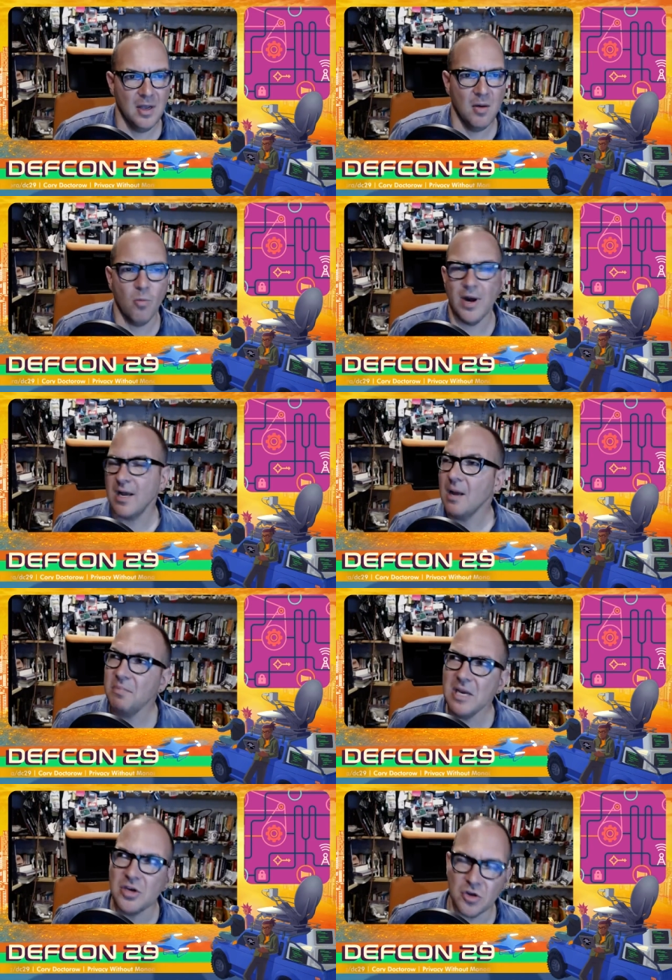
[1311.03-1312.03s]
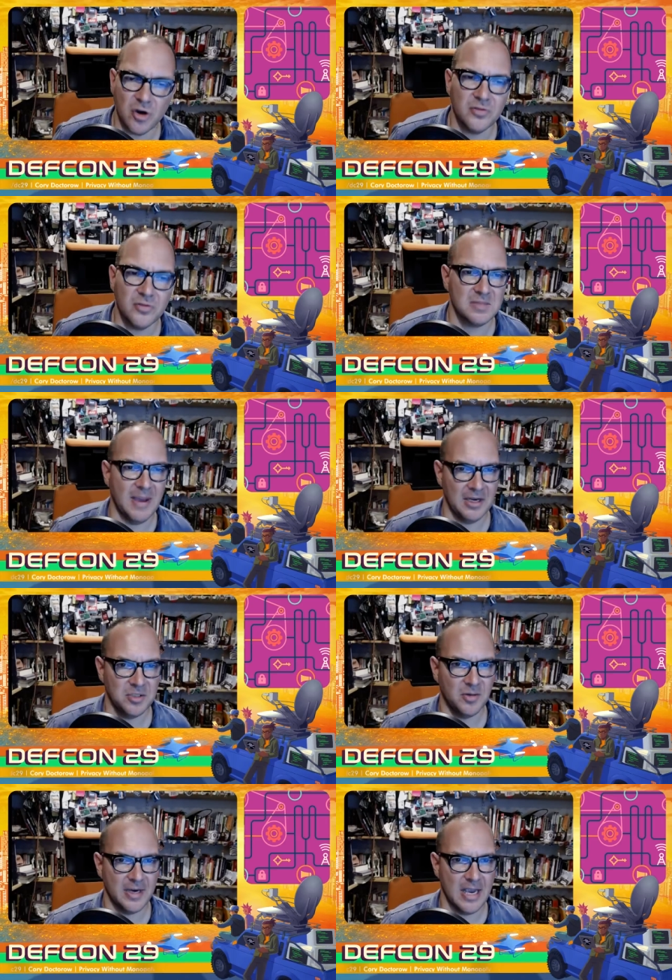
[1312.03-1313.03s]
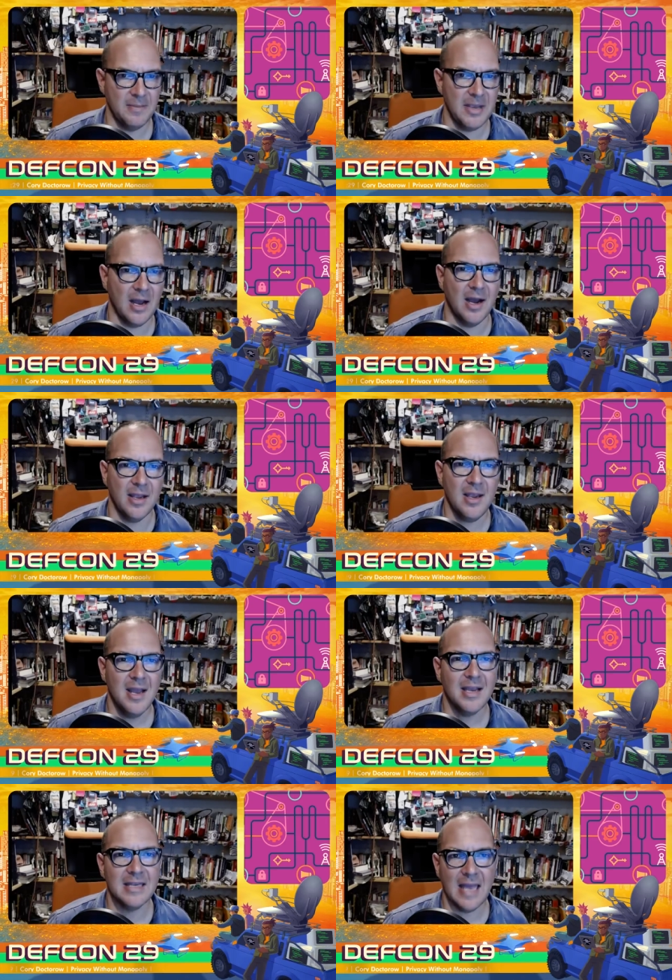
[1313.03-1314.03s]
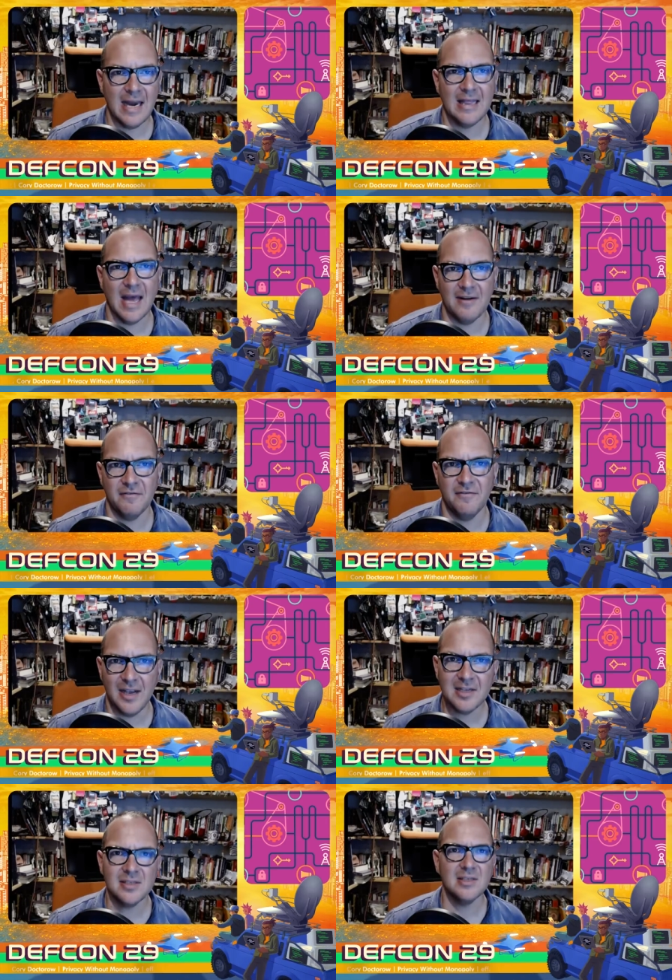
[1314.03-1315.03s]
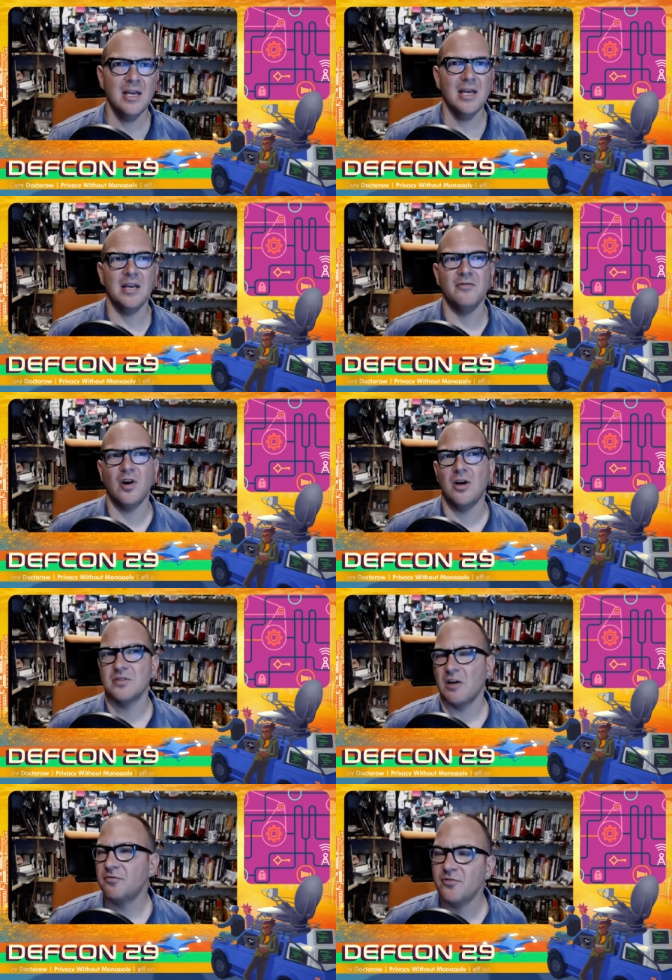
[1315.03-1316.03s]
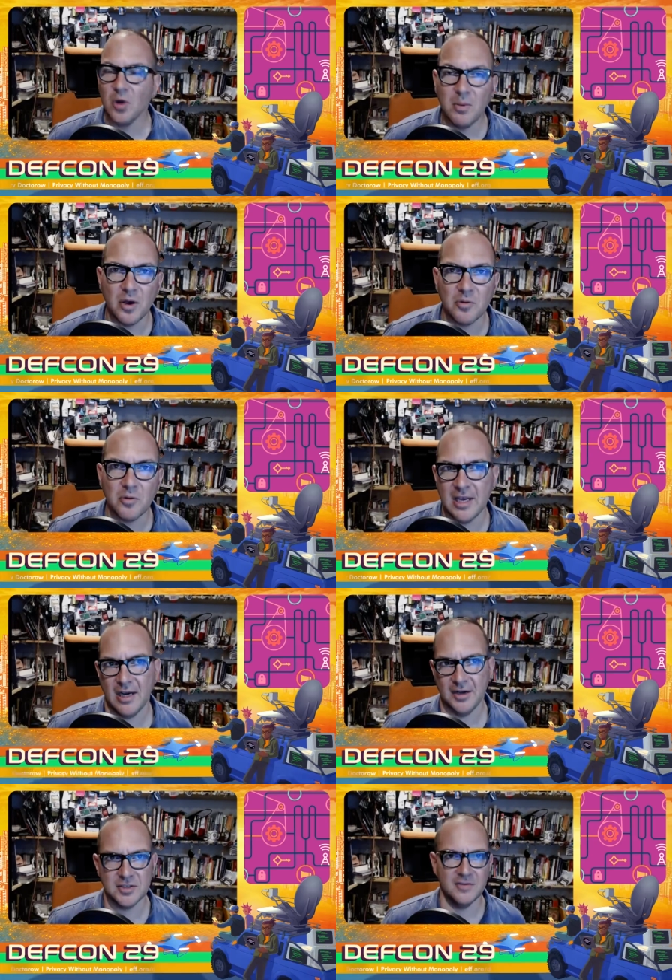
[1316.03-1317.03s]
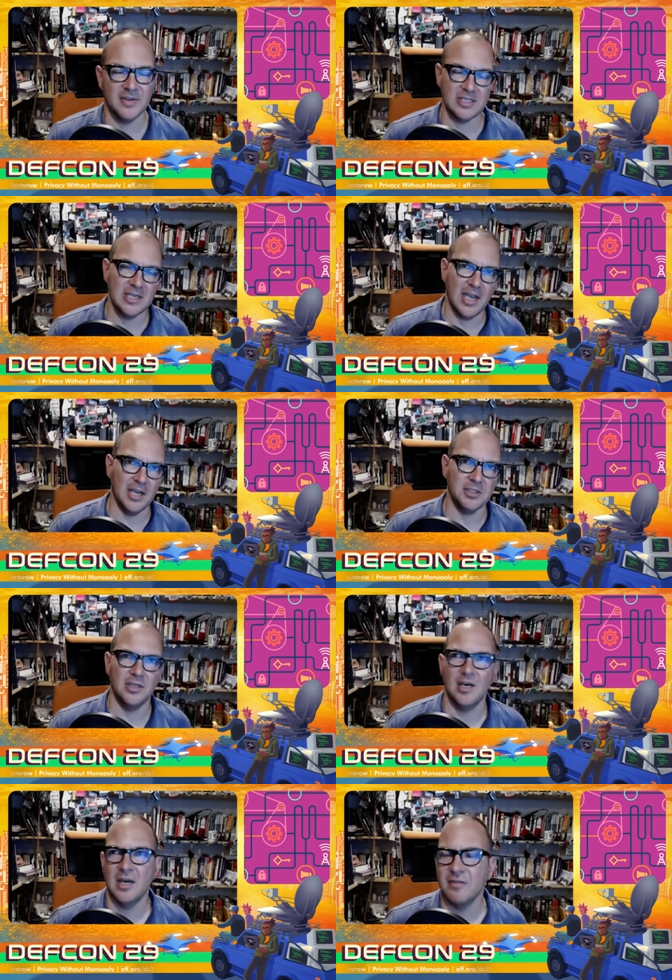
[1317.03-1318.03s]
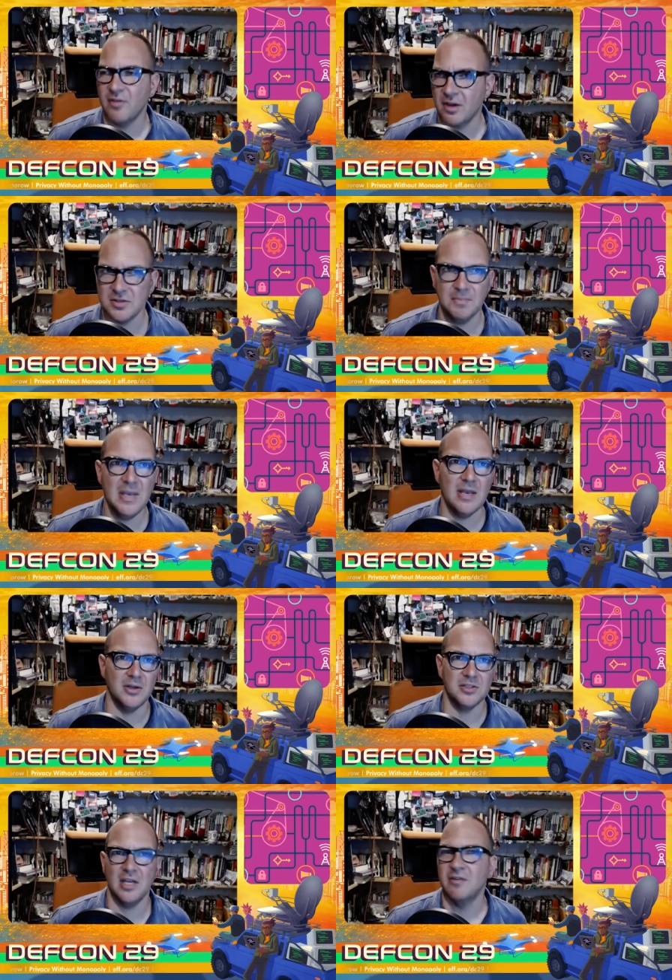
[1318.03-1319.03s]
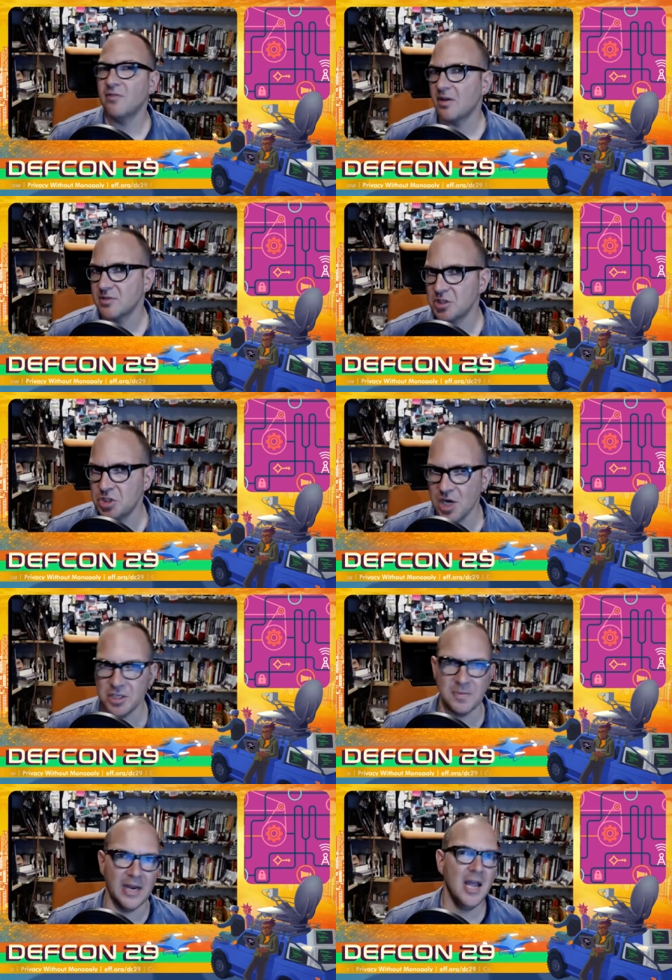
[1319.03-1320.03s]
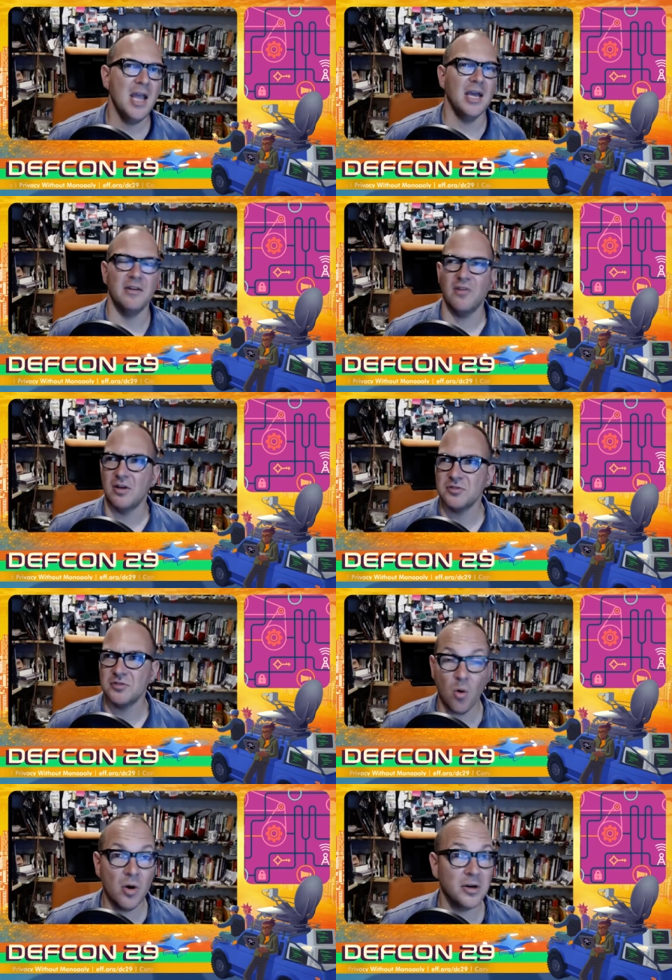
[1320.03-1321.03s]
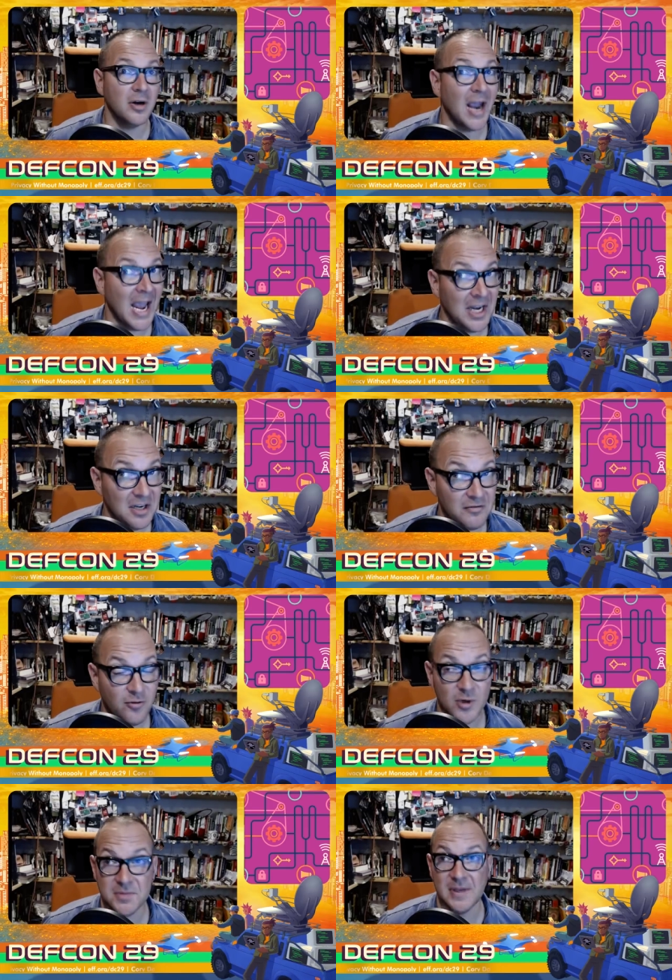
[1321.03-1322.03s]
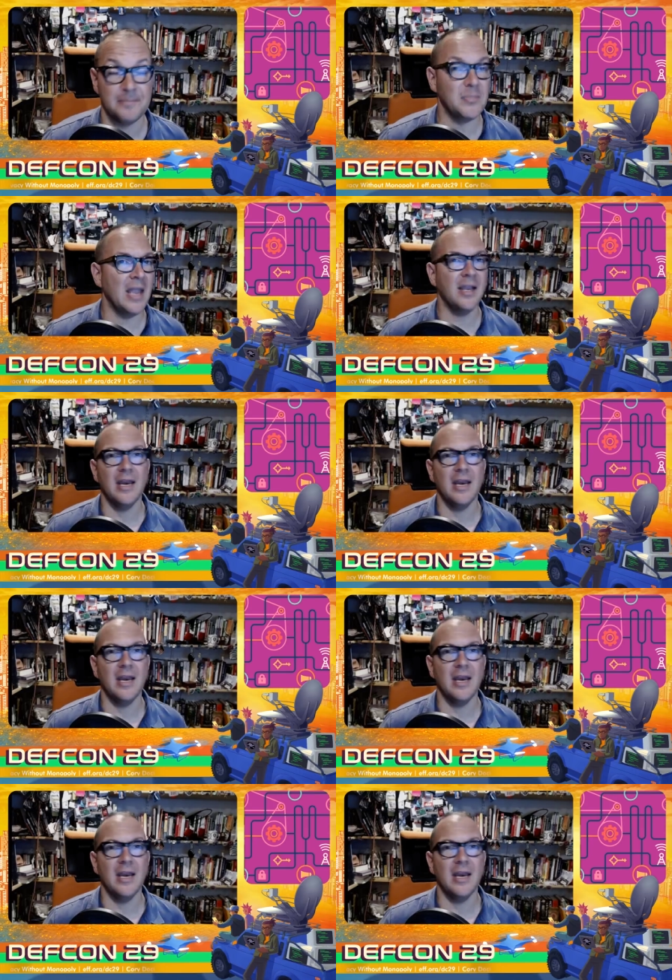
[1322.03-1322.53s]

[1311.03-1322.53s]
When a company nerfs its mandatory API, getting that fixed involves a full-blown regulator's investigation. It involves appeals, it involves a judgment, it involves an order and enforcement, and